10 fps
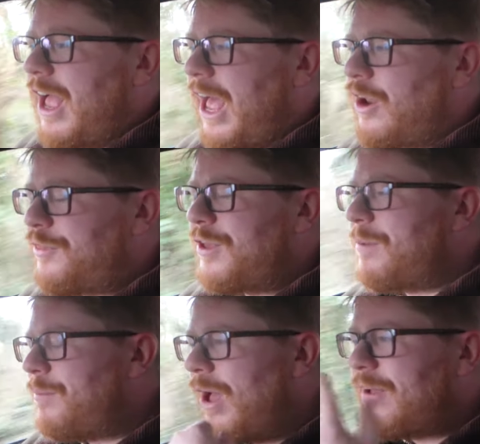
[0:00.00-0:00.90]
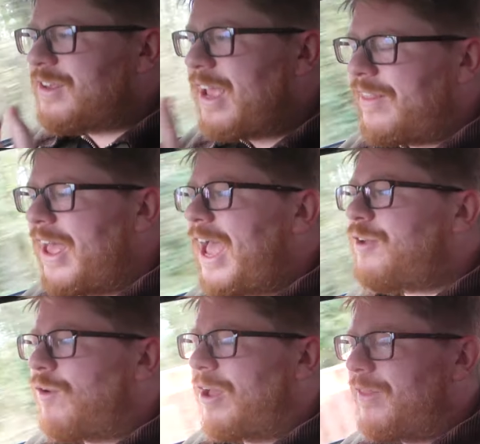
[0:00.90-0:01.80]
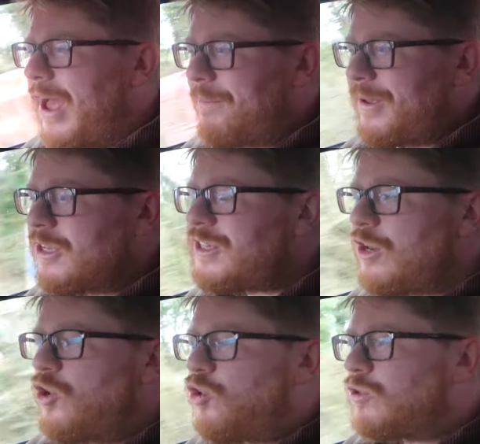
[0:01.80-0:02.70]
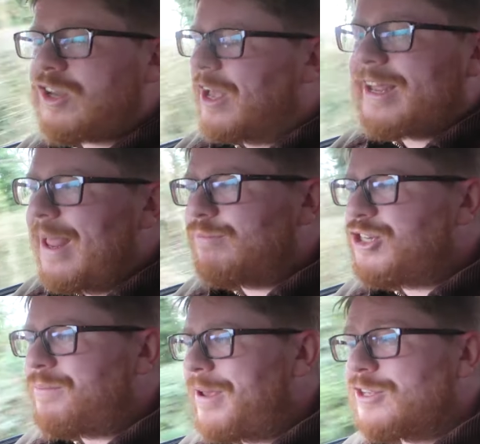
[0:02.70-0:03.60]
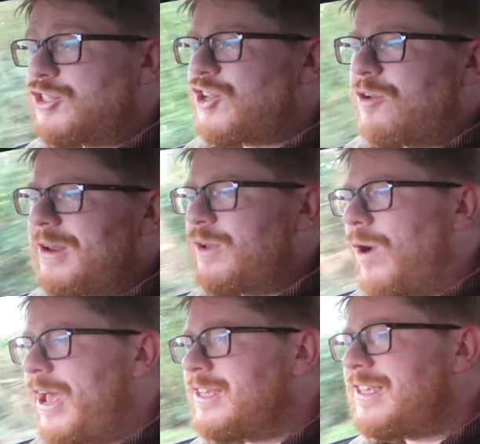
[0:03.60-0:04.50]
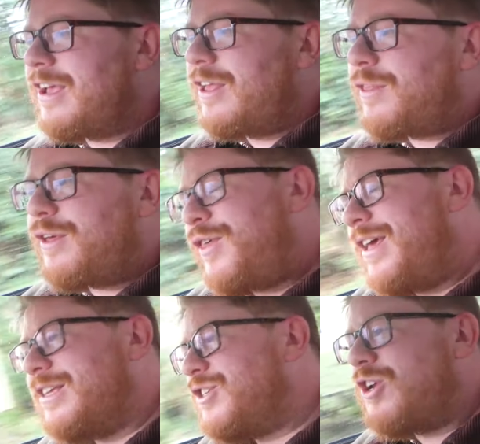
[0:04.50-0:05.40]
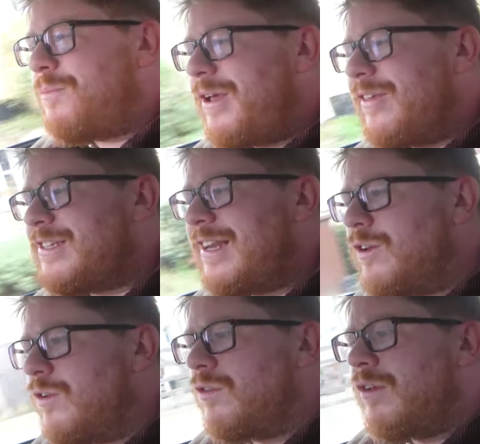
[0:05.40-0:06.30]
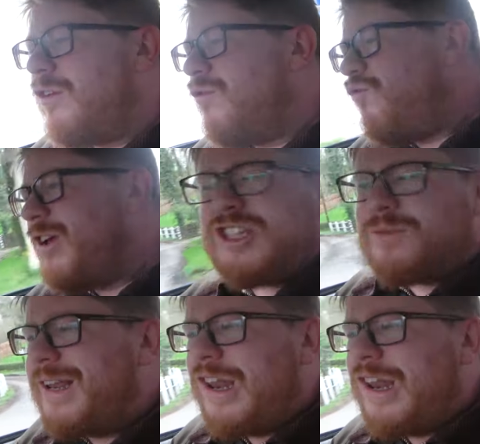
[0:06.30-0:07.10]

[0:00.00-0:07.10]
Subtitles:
And I think people have to get their head around that, because it looks like an MGB in so many ways. They think it's going to be this little reasonably